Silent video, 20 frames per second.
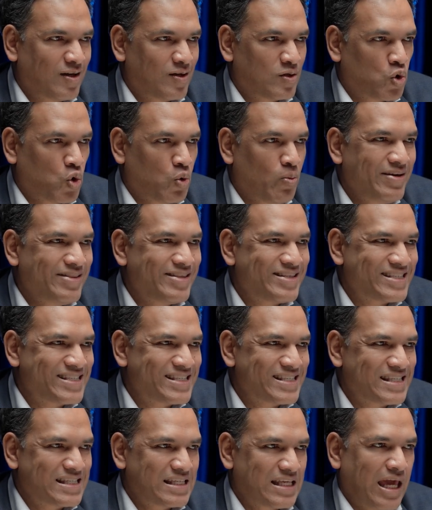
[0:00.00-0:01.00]
Talk about the
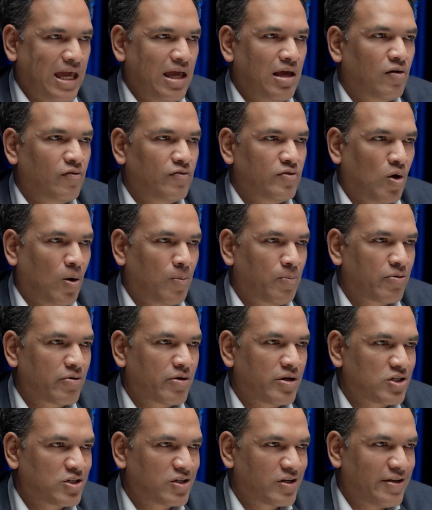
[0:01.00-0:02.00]
scale of the
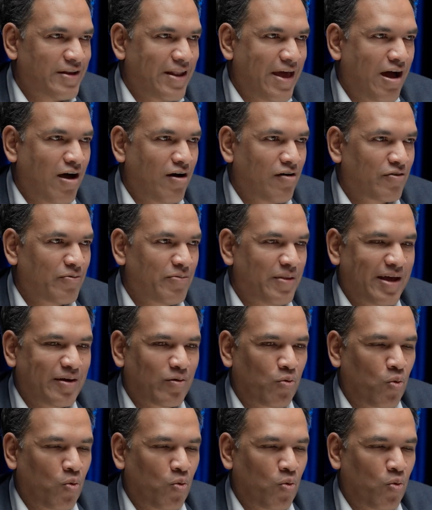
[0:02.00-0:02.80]
operation now from that